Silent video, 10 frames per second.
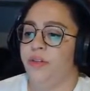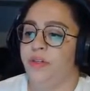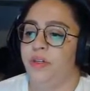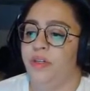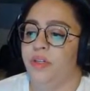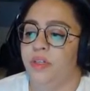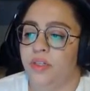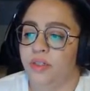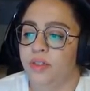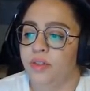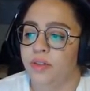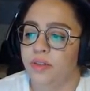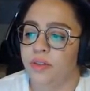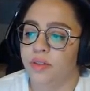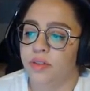
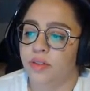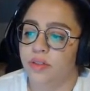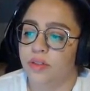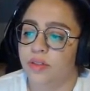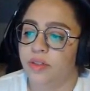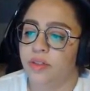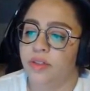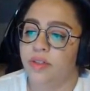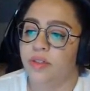This person isn't speaking.